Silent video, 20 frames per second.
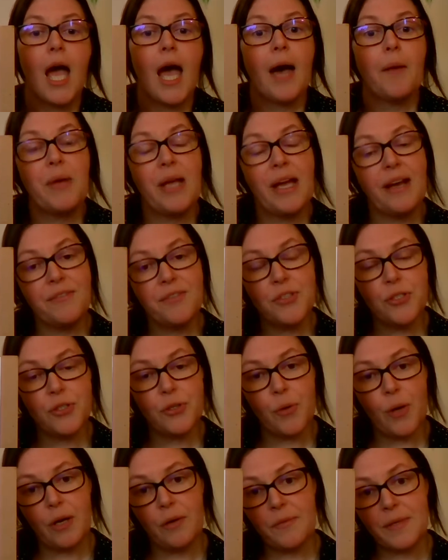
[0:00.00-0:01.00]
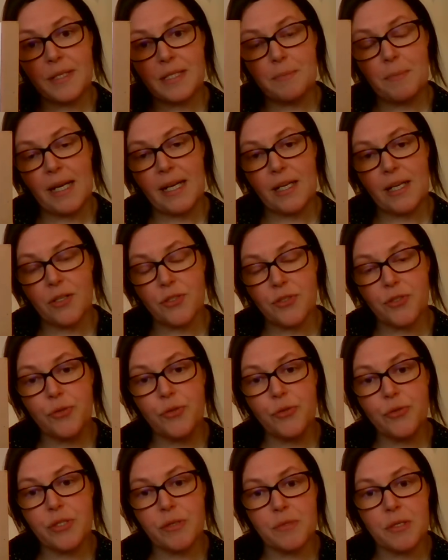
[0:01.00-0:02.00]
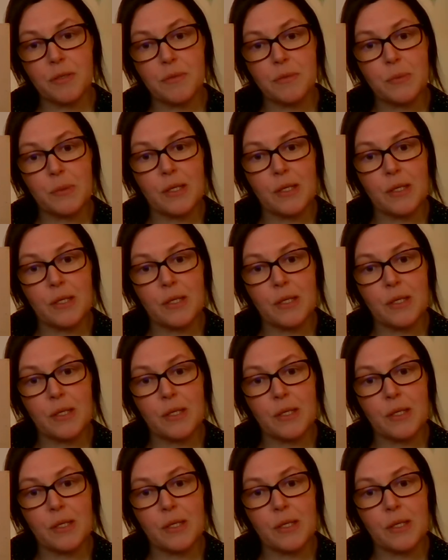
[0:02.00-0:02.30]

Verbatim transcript: And we have to do quite a lot of explaining at school sometimes